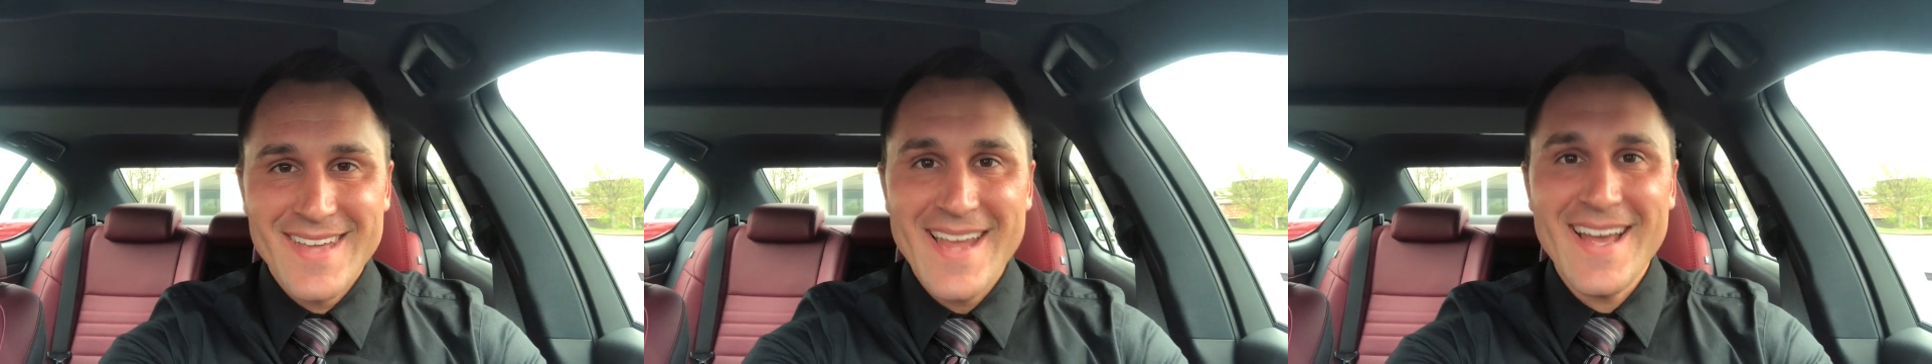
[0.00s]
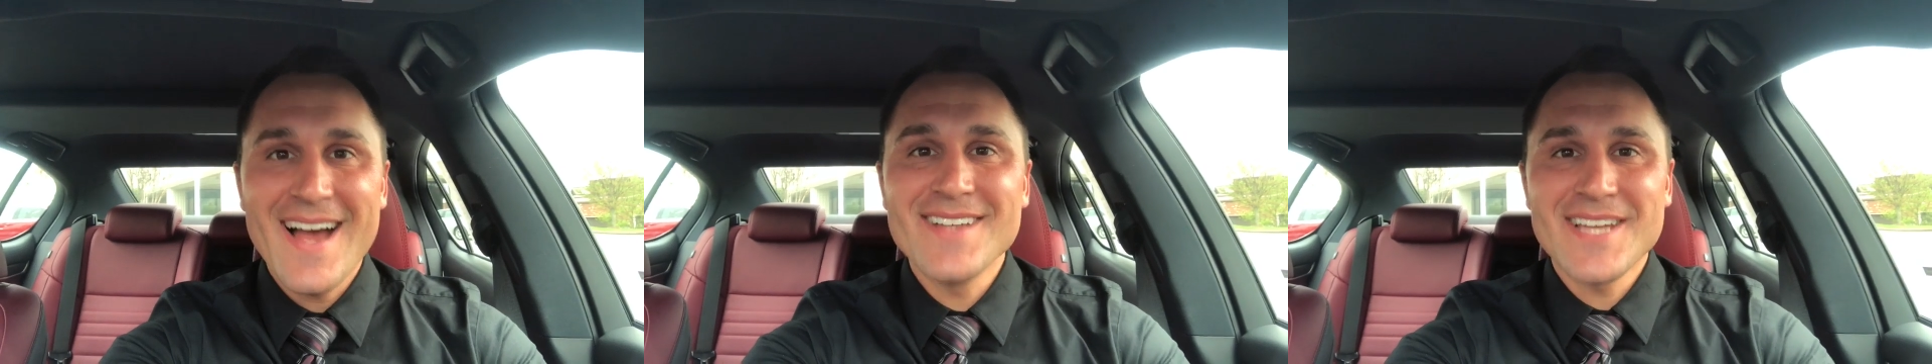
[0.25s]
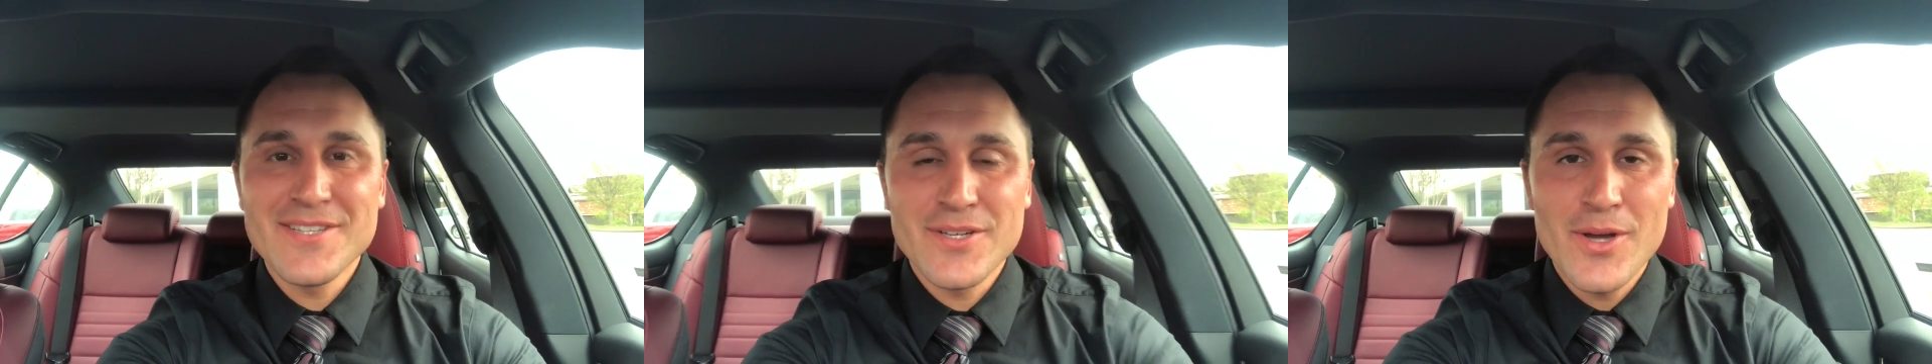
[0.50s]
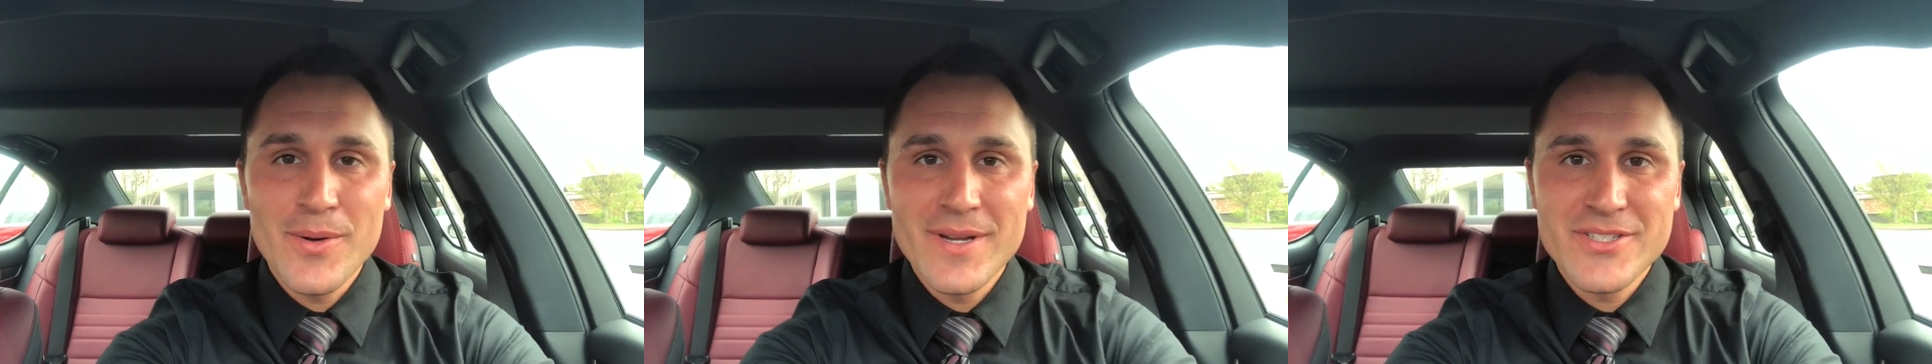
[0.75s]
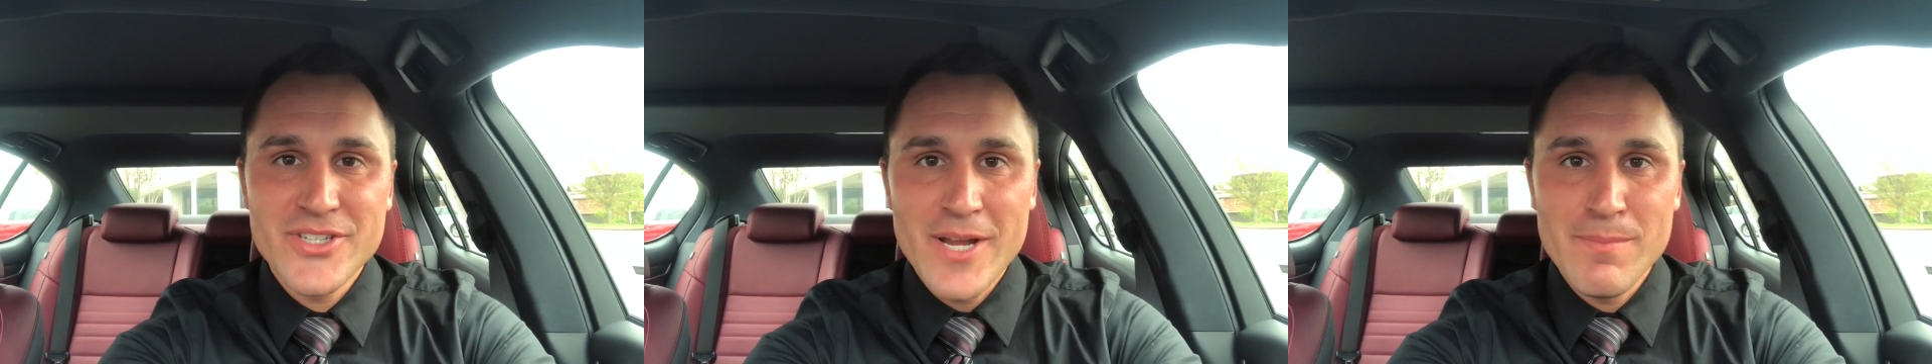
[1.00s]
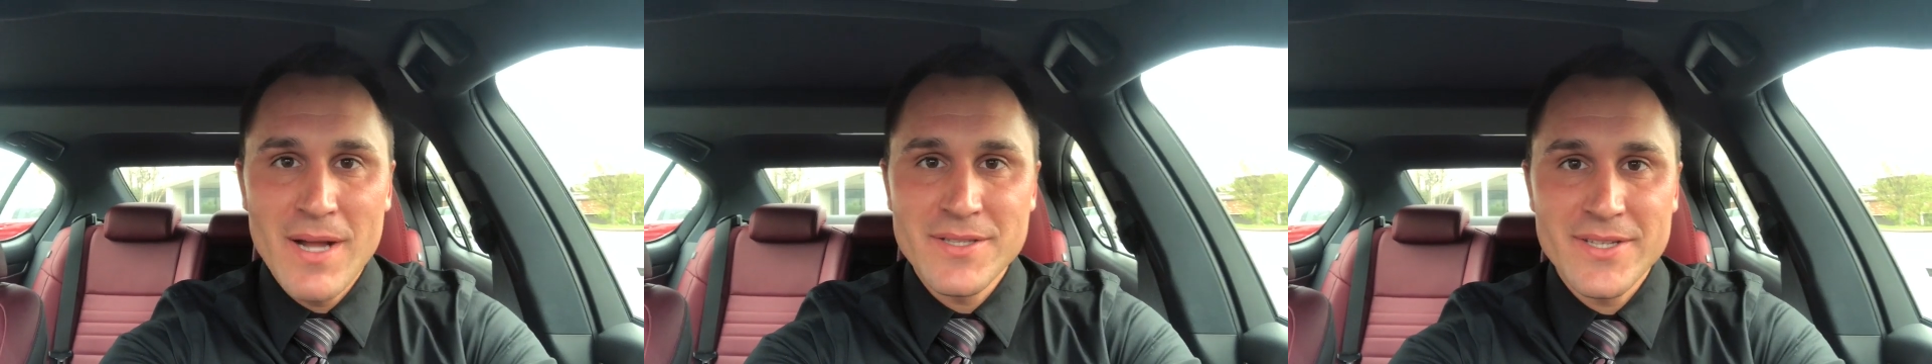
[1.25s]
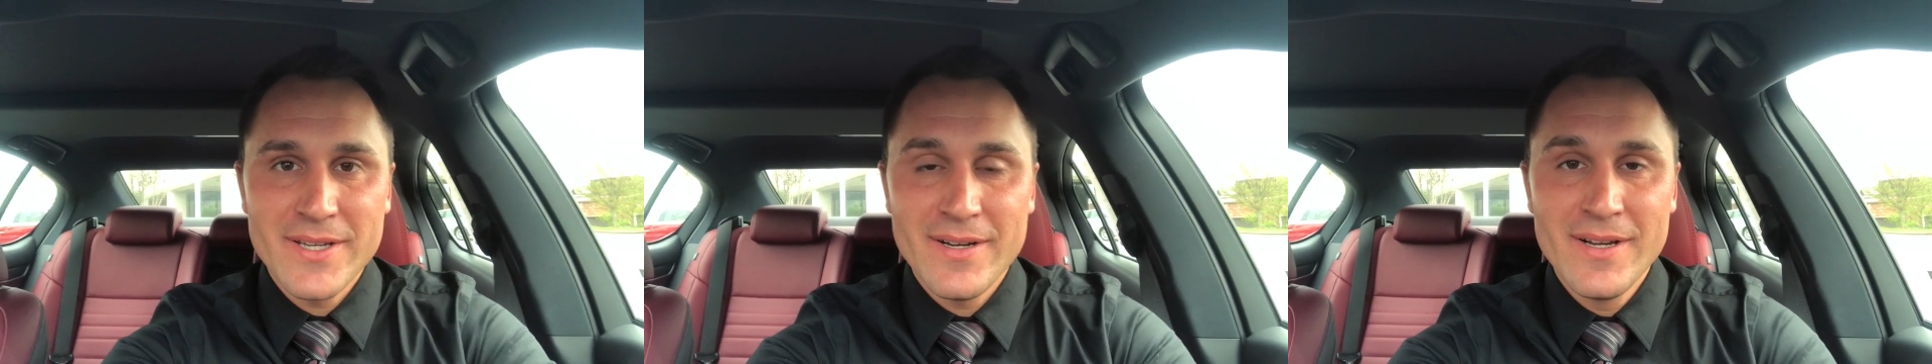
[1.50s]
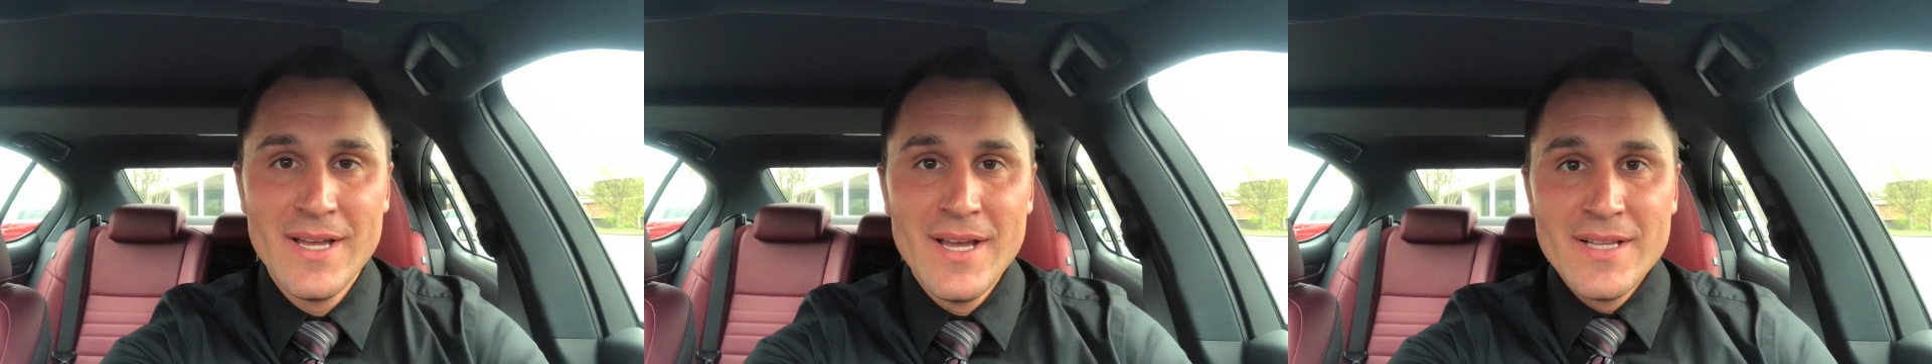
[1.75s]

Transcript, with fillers: Hey guys, how's it going? It's Jake Motzinger.